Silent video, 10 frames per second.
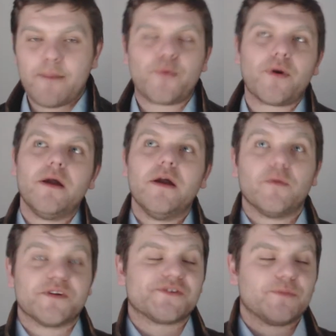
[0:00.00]
on the
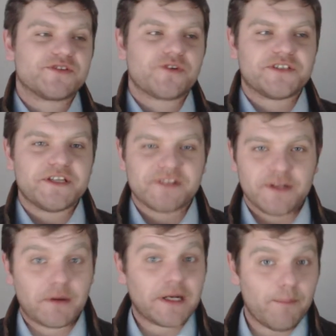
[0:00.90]
emperor when someone
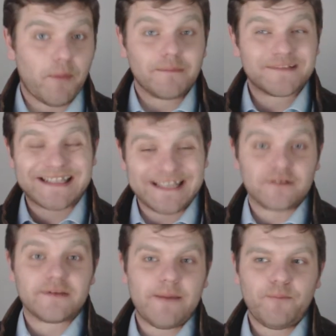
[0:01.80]
tried to use a nuclear
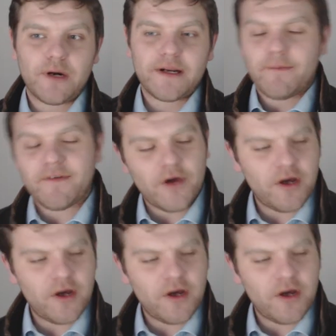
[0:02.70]
bomb to kill the emperor.